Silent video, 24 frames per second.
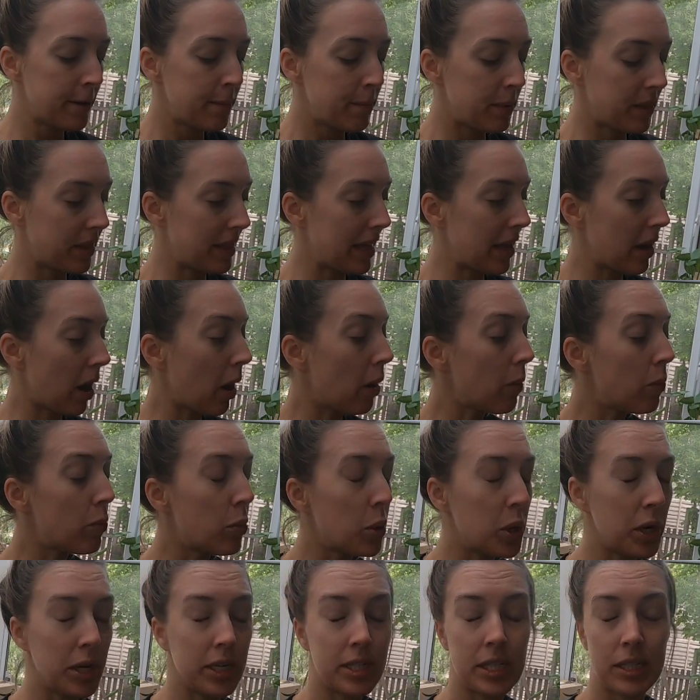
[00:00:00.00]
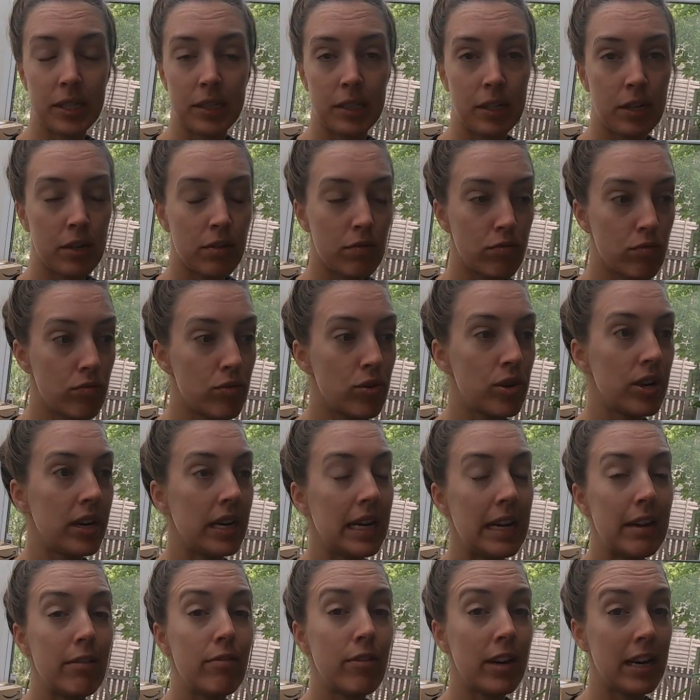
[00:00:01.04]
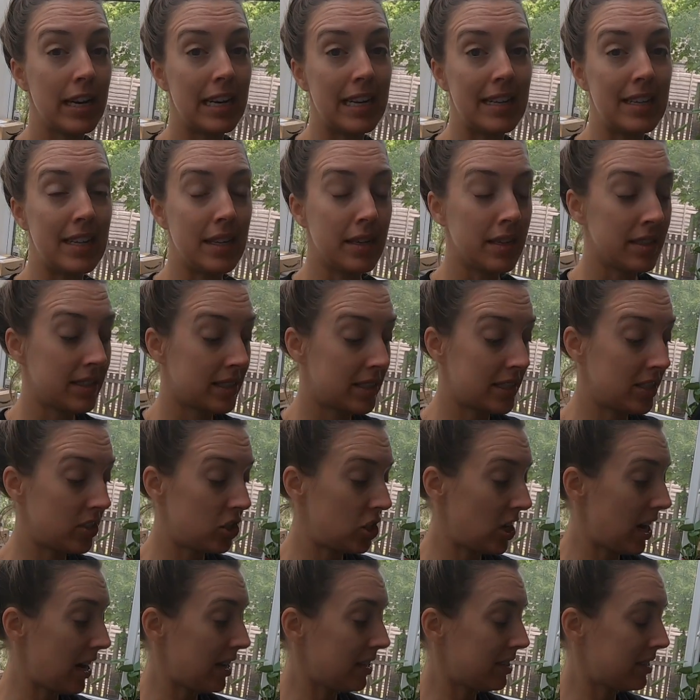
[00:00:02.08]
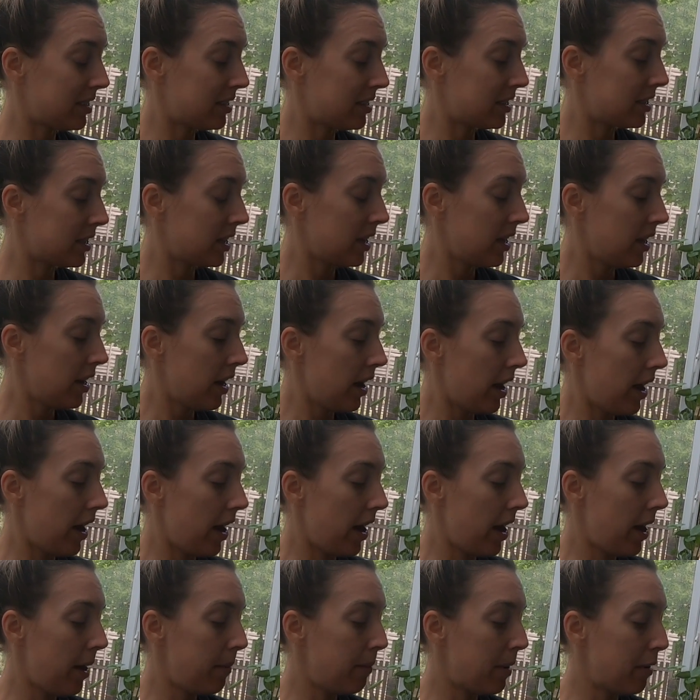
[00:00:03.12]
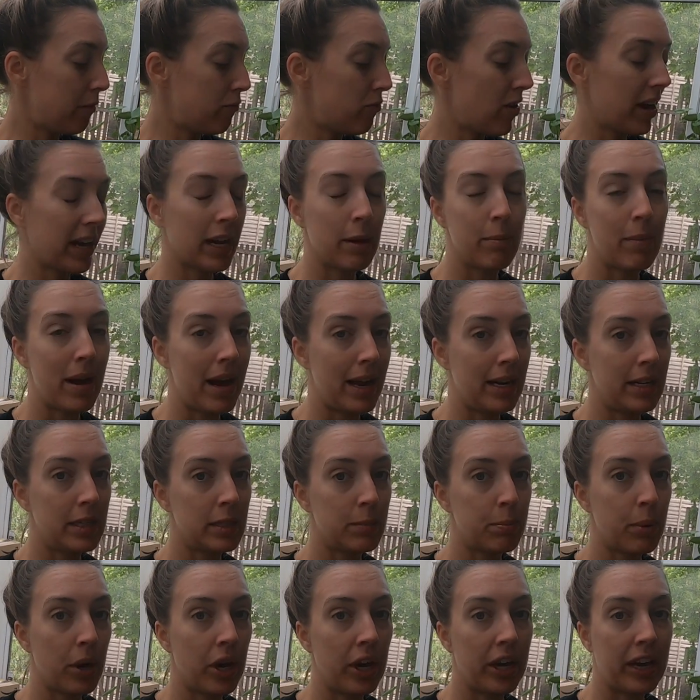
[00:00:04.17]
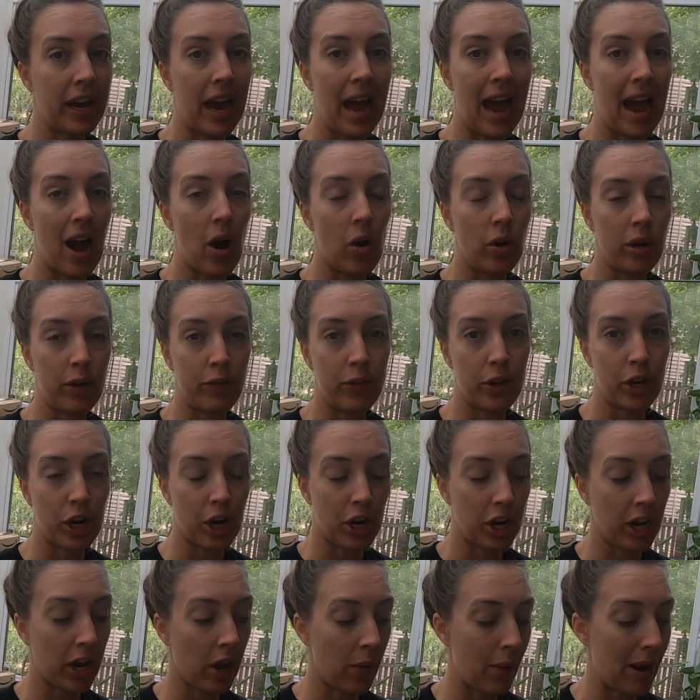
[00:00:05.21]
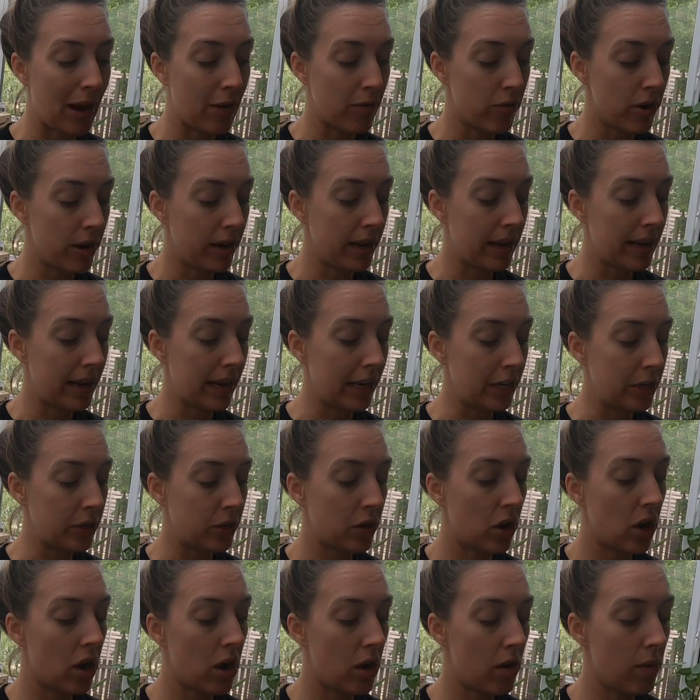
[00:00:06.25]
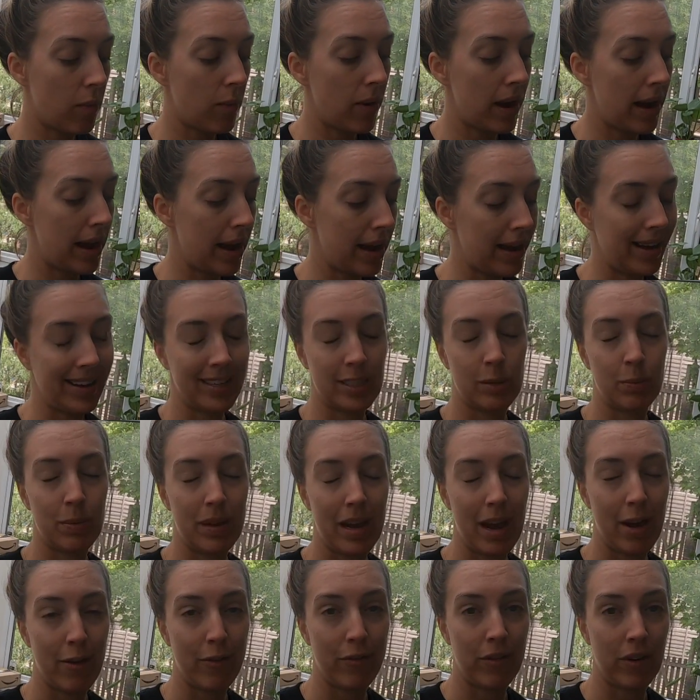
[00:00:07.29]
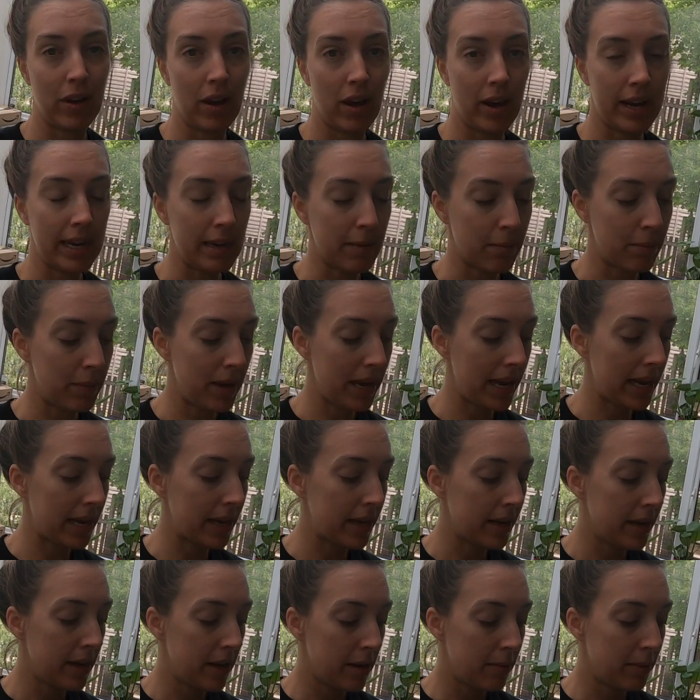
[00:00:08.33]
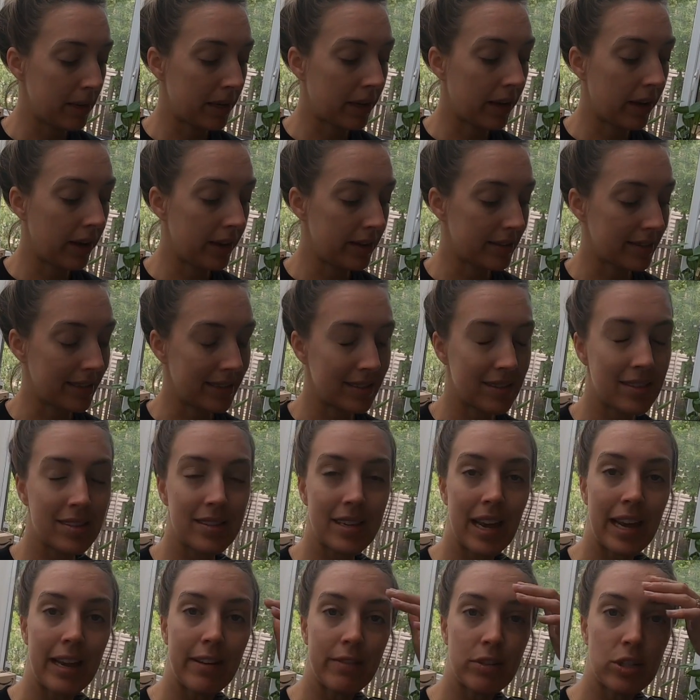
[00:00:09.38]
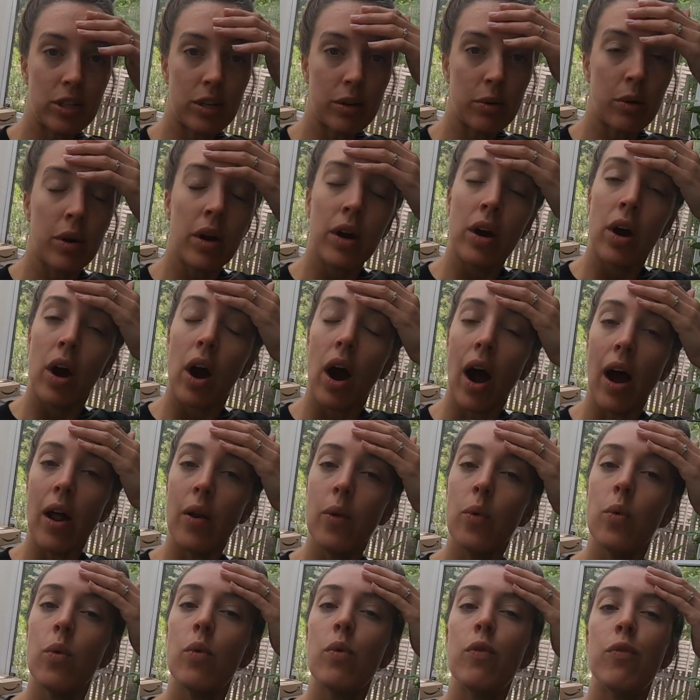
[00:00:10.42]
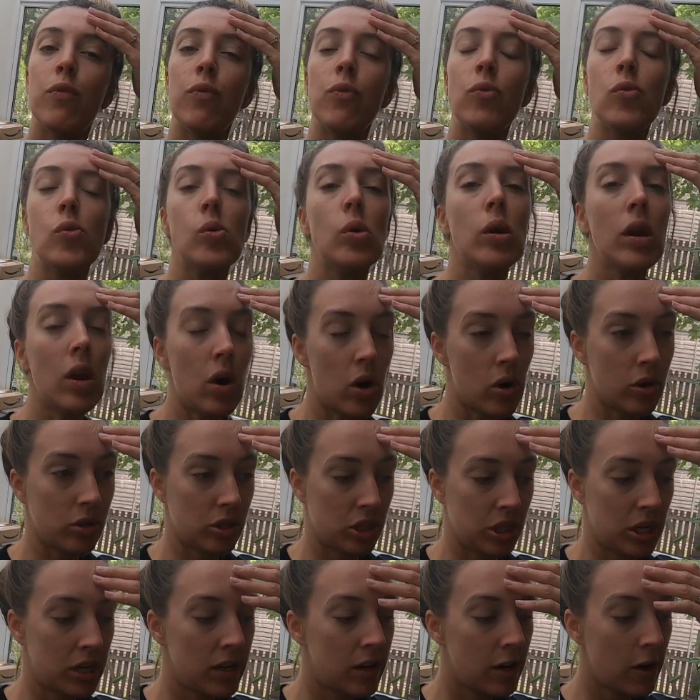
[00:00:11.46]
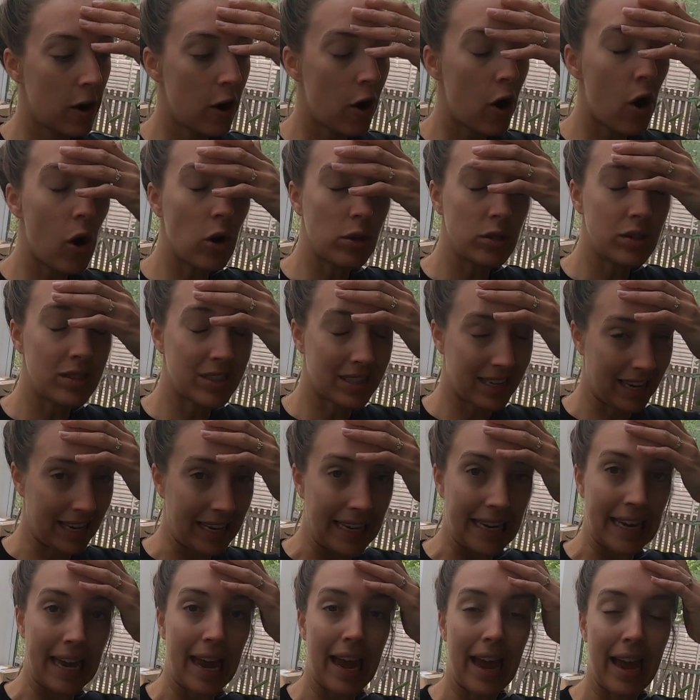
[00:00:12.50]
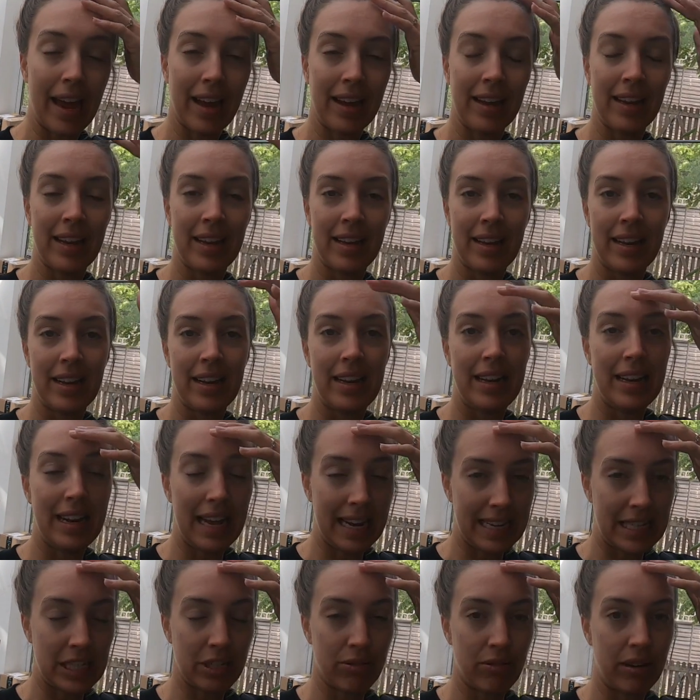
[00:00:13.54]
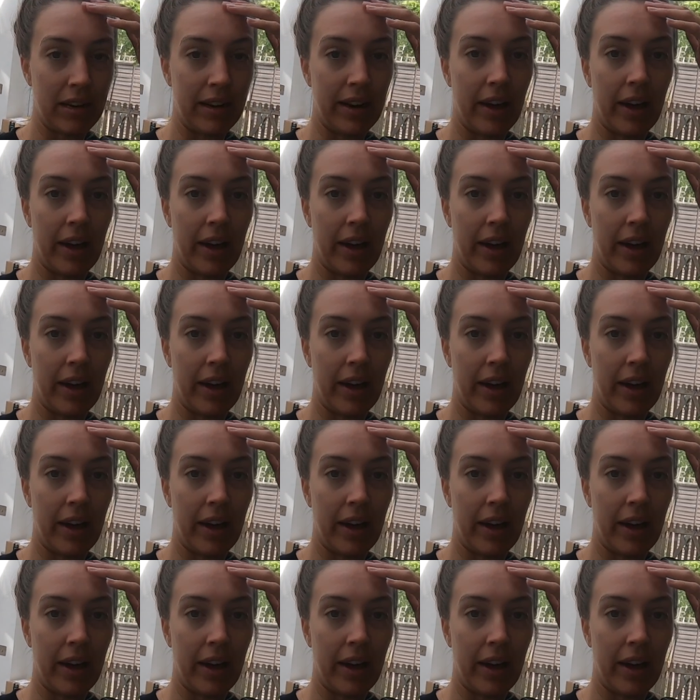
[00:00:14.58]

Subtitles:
But that I would really, really suggest and recommend putting a hat on if you're going to go out running and you can't wear SPF like me, because it saves you an awful lot on skincare later in